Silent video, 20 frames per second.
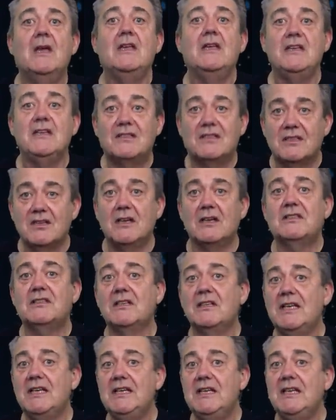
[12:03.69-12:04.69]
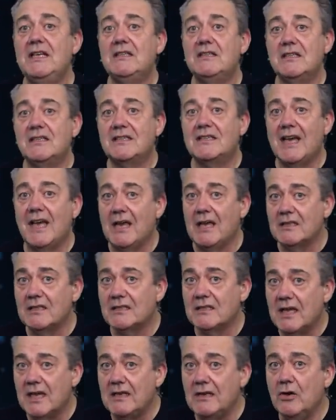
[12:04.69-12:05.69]
You certainly need to
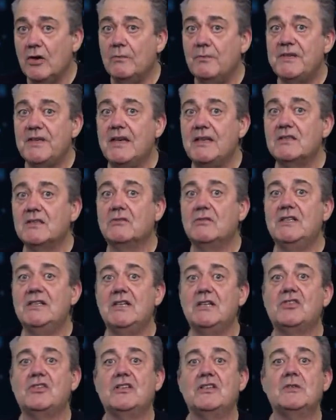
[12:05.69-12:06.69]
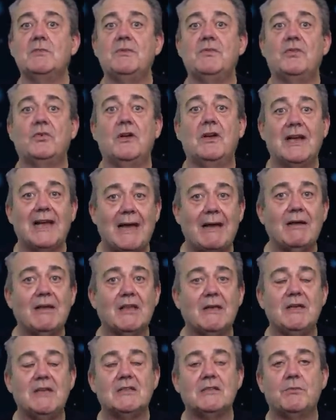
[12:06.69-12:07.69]
test any updates or additions before allowing
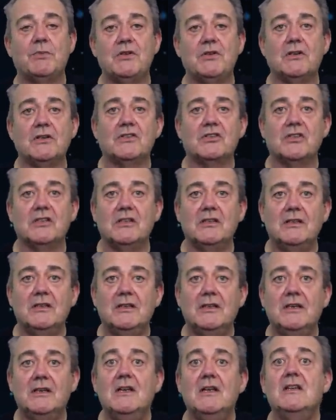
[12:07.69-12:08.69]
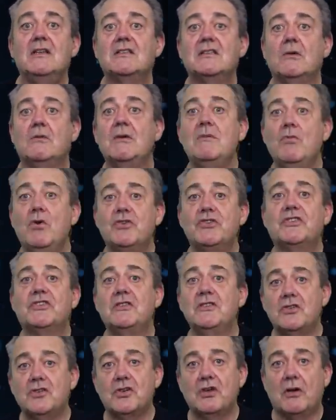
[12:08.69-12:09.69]
them into production. So we must
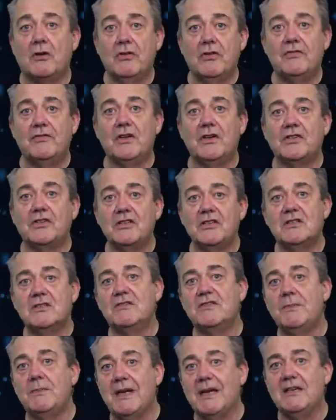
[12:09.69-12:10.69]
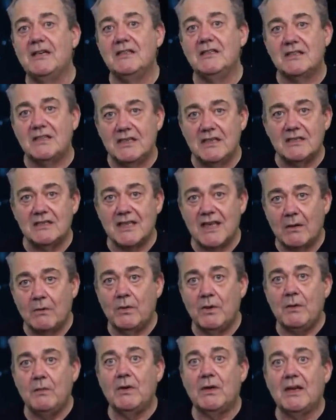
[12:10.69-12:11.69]
control the versions of dependencies that
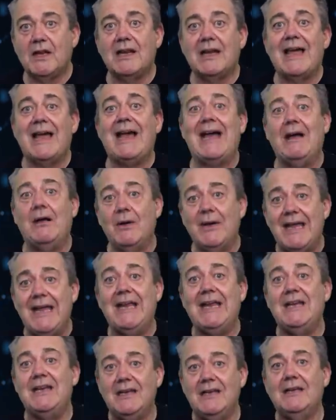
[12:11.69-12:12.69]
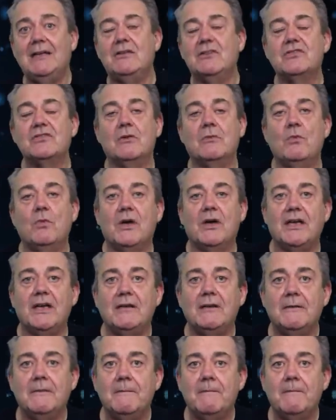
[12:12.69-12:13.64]
we will allow in some way.